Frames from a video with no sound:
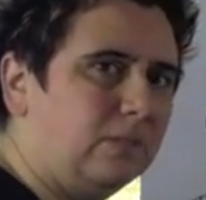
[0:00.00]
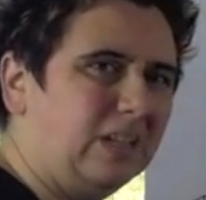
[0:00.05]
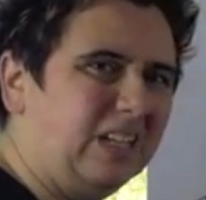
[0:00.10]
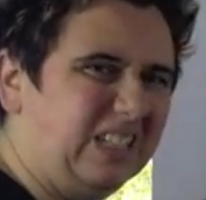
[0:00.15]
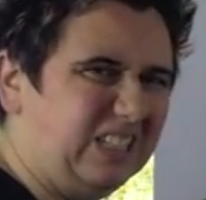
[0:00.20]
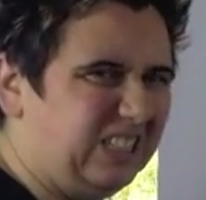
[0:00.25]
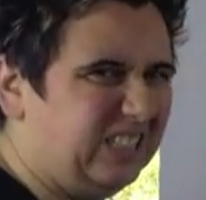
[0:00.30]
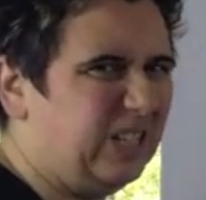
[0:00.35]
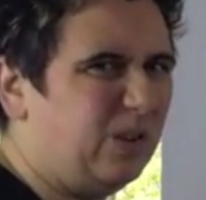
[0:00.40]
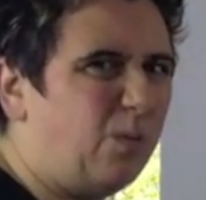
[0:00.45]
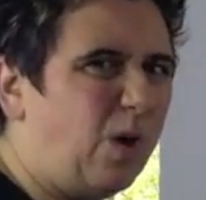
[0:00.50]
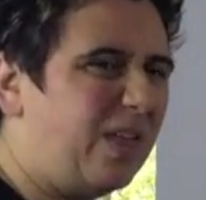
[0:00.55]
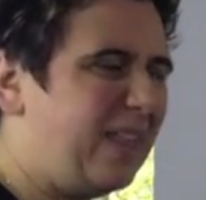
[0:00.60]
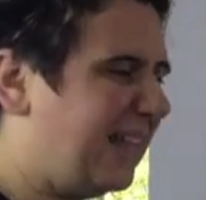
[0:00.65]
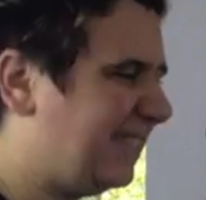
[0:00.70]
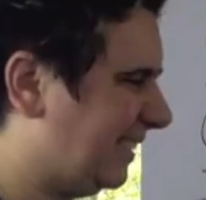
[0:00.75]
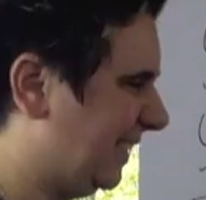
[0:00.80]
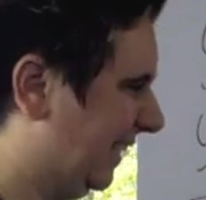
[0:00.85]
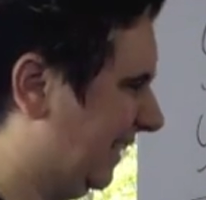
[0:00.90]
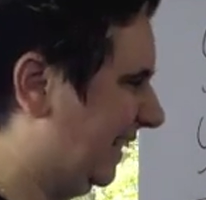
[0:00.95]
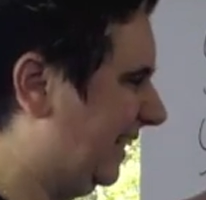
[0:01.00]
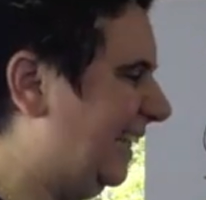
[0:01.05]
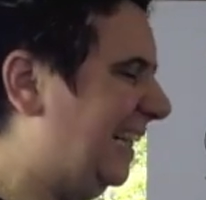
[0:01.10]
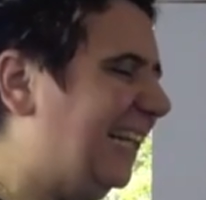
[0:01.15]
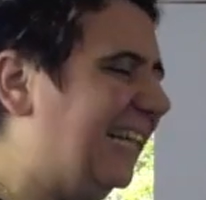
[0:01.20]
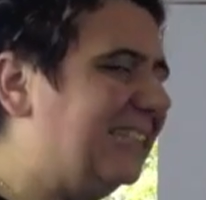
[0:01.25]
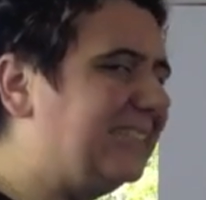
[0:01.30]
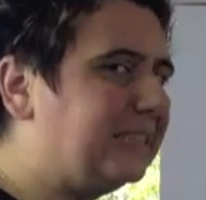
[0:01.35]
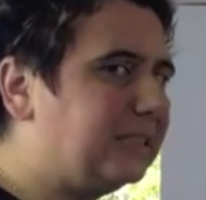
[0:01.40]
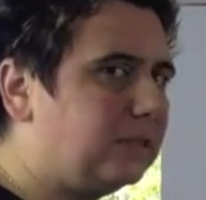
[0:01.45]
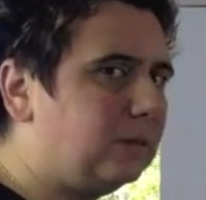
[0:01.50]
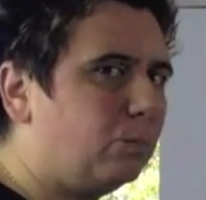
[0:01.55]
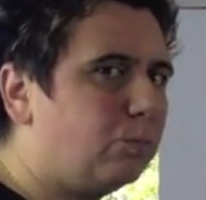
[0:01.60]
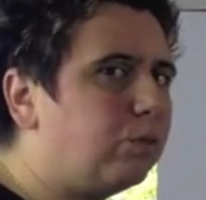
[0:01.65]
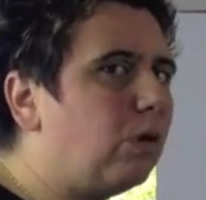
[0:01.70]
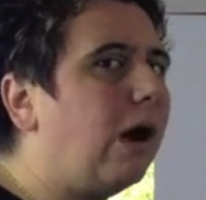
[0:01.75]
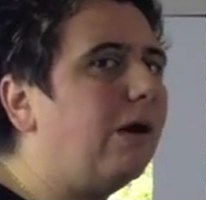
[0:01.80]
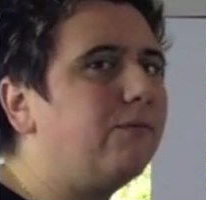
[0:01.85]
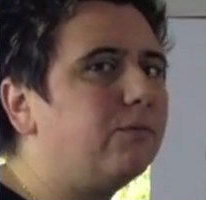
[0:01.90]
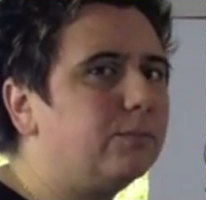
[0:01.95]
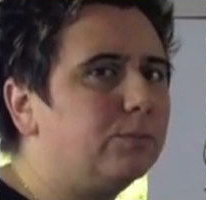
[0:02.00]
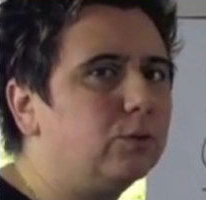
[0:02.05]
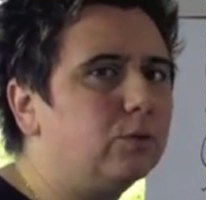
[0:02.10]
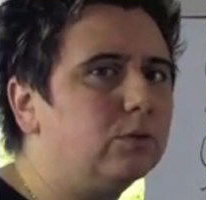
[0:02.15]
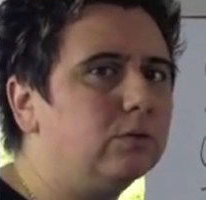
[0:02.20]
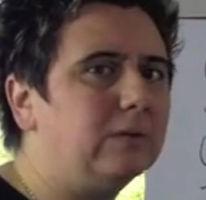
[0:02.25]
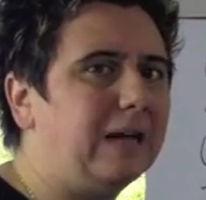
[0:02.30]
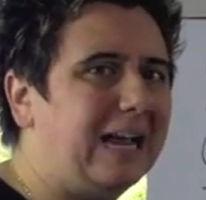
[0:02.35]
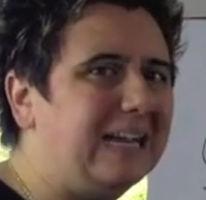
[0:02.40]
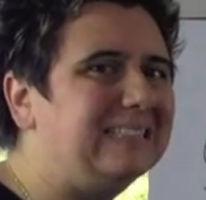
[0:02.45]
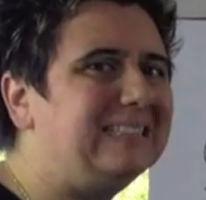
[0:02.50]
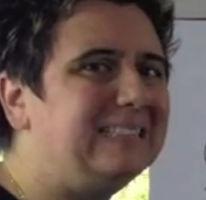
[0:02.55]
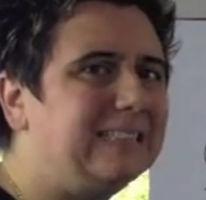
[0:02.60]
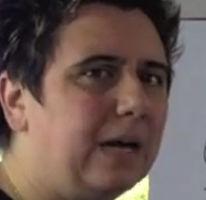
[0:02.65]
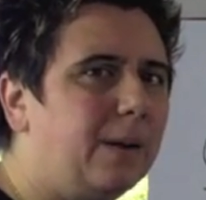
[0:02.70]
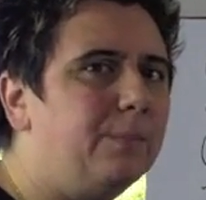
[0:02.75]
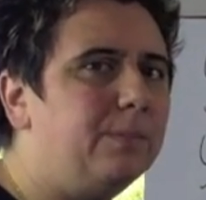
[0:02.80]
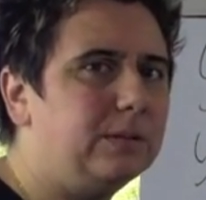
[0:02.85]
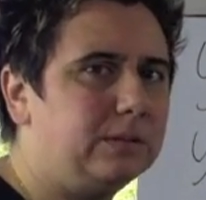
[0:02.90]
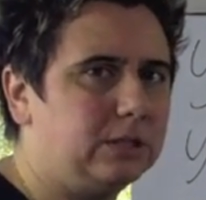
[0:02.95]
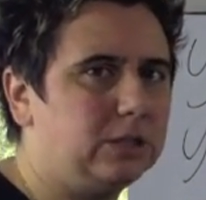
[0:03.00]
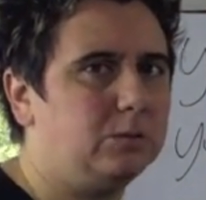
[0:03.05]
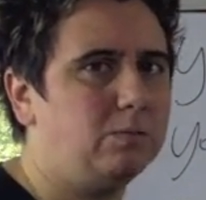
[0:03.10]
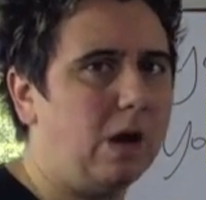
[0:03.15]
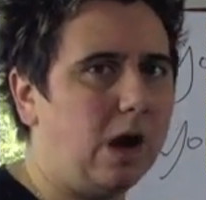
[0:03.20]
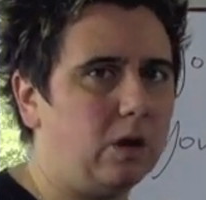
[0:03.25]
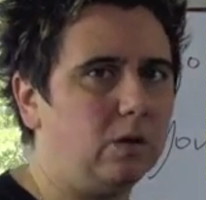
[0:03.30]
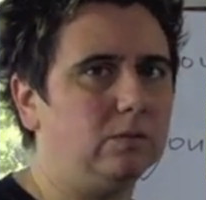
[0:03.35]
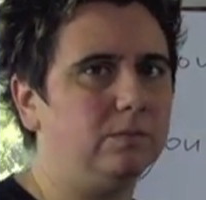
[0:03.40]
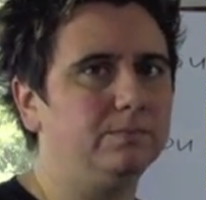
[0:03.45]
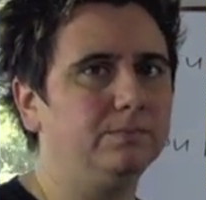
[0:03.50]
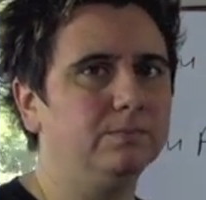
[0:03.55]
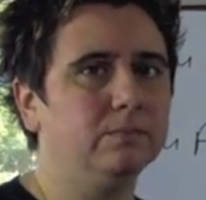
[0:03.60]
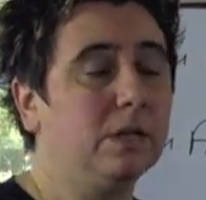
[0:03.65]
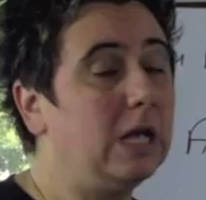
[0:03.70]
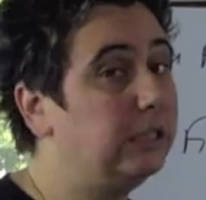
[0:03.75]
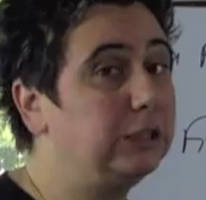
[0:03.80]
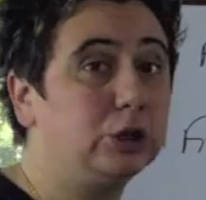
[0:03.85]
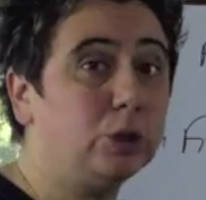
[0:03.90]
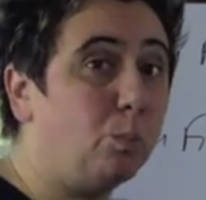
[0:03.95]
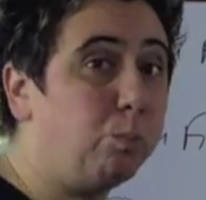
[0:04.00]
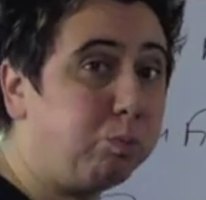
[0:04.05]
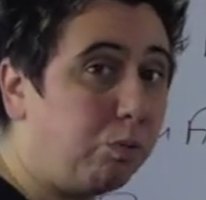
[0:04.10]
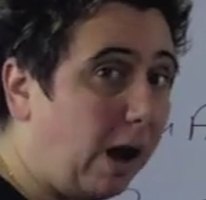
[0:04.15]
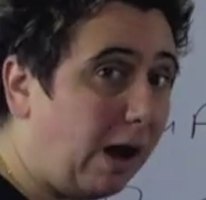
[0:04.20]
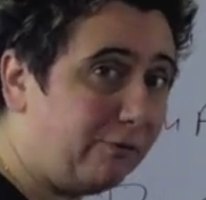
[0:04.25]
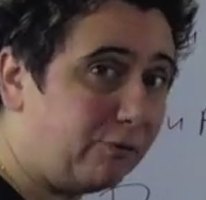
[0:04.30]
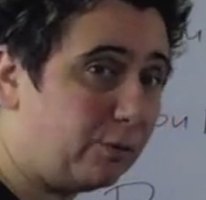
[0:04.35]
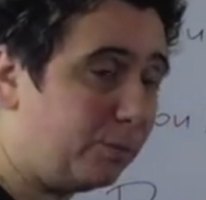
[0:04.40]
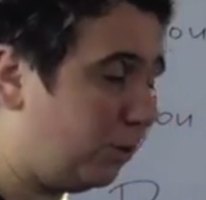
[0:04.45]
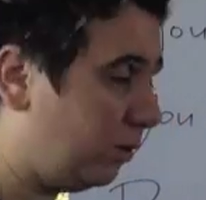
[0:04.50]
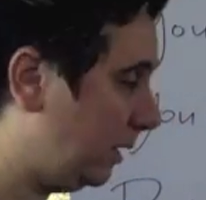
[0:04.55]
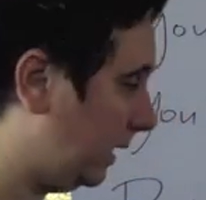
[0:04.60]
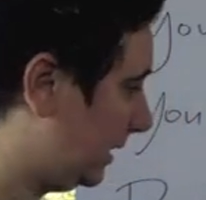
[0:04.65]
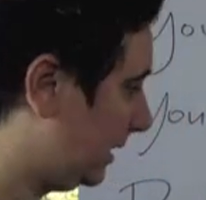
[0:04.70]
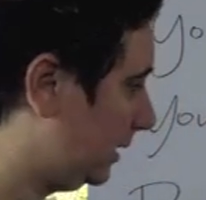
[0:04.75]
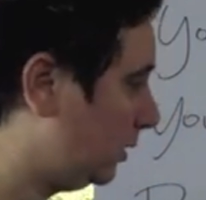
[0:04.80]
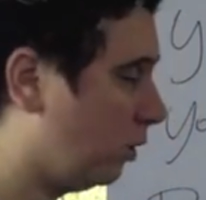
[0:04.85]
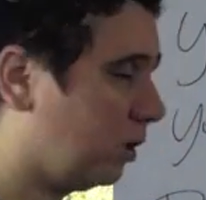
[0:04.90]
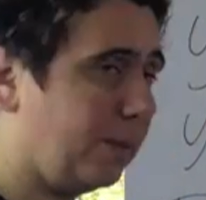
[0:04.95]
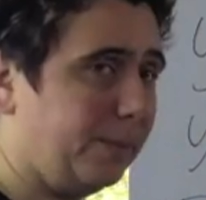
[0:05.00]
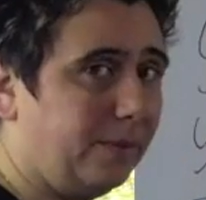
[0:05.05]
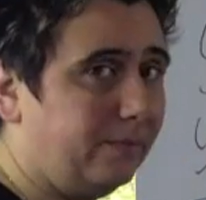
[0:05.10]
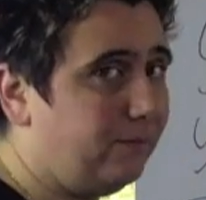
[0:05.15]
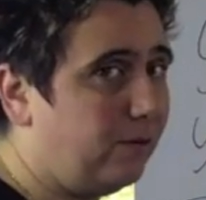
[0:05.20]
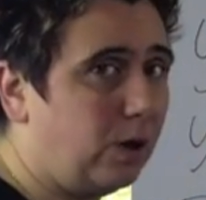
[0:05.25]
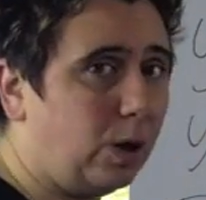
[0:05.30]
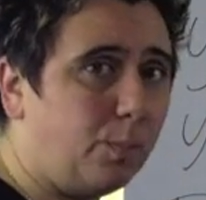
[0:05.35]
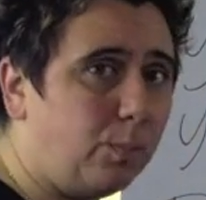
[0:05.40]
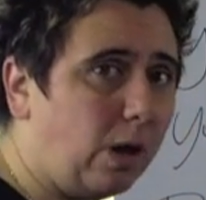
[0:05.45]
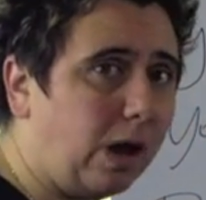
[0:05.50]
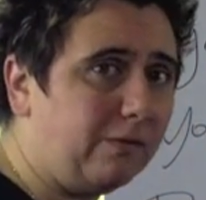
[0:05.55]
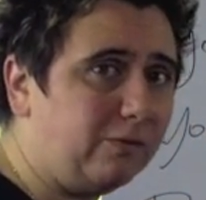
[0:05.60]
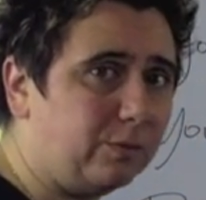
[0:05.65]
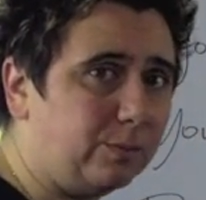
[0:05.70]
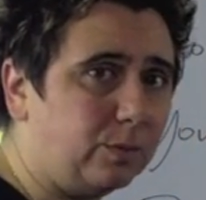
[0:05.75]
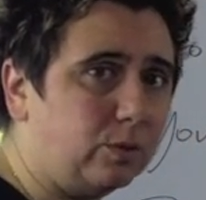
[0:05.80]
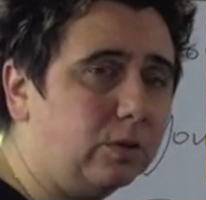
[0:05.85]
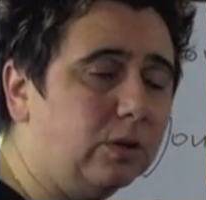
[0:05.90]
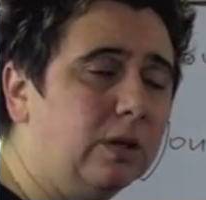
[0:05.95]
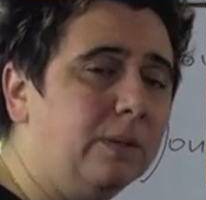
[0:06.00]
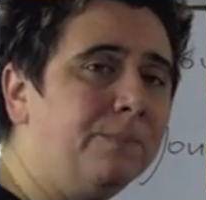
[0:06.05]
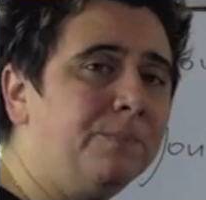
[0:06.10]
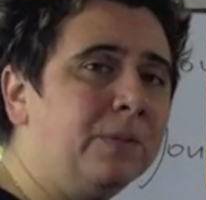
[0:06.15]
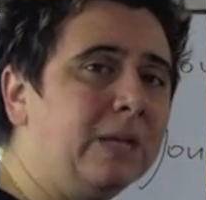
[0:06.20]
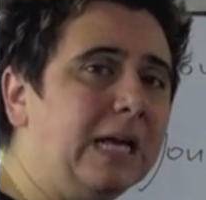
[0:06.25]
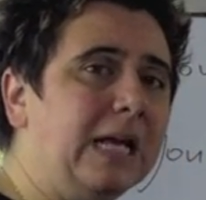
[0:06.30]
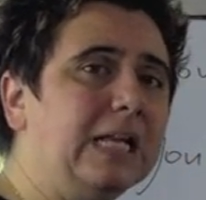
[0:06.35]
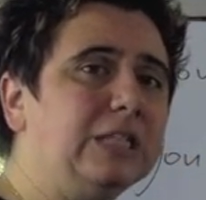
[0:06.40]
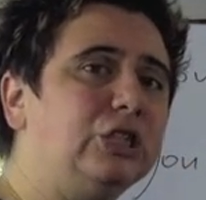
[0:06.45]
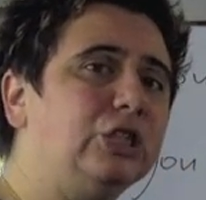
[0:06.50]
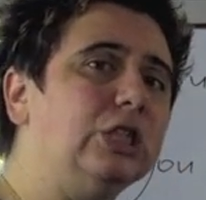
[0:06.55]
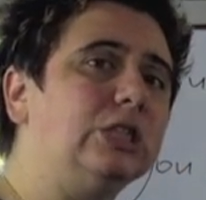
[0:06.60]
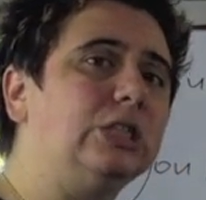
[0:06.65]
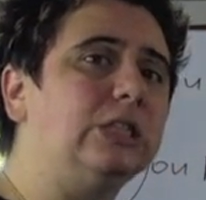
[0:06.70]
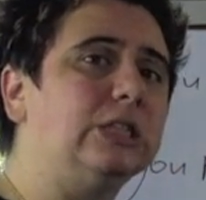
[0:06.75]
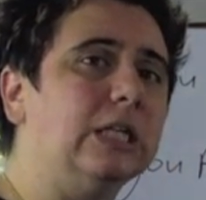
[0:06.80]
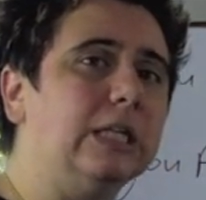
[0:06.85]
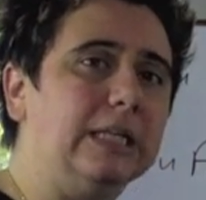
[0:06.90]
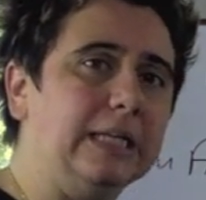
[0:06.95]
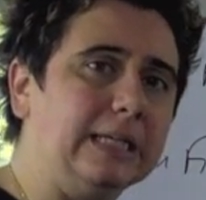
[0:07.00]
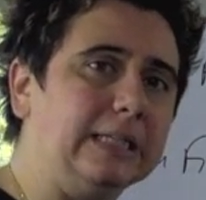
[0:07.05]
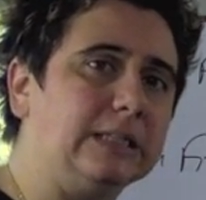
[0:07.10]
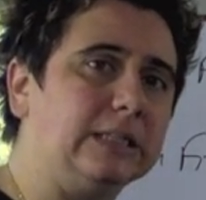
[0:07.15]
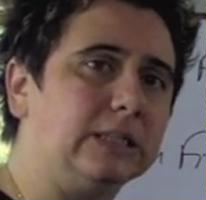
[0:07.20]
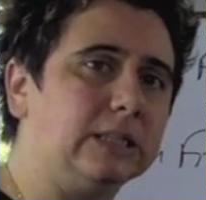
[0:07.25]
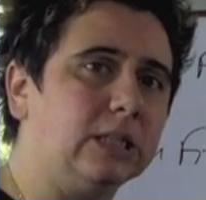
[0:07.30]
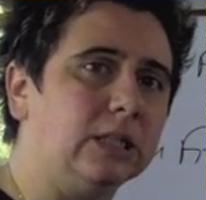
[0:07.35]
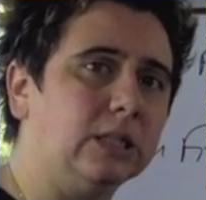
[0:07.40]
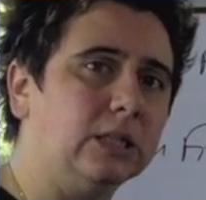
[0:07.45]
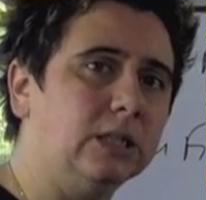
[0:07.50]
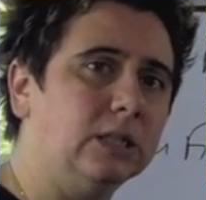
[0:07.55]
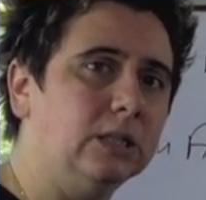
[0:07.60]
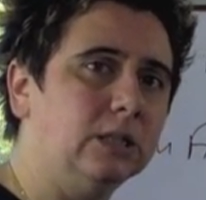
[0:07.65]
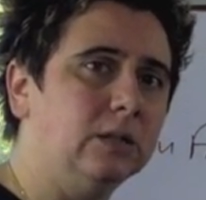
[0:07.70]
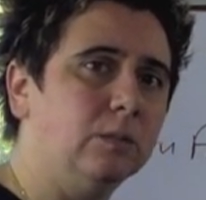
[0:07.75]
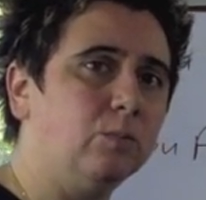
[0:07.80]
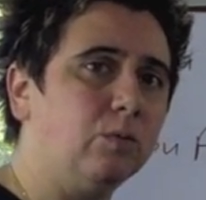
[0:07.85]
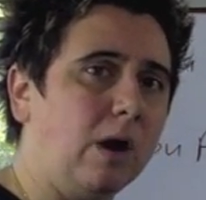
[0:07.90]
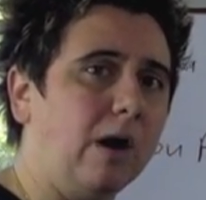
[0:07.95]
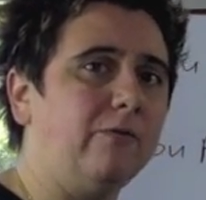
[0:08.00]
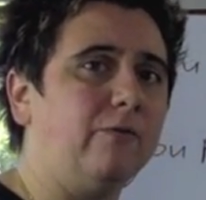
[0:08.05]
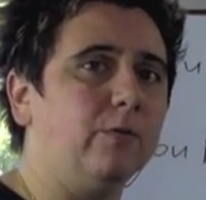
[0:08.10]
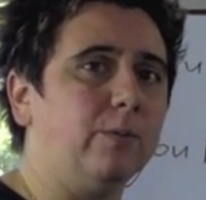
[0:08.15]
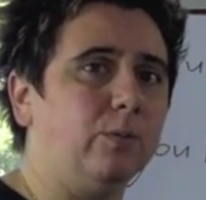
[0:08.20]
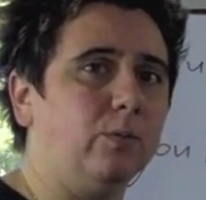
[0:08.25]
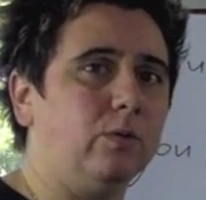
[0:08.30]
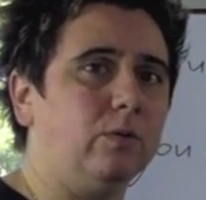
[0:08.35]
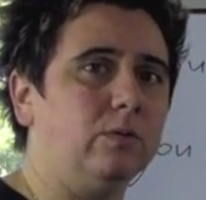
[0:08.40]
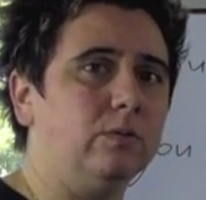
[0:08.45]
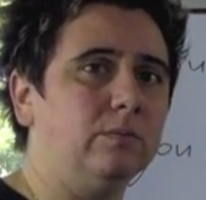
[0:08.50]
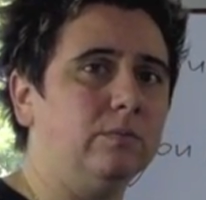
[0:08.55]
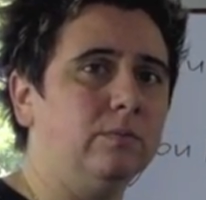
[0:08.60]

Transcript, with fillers: You see why that's the least profitable ATM business model? It's still profitable. It still can be very profitable. It's just the least profitable.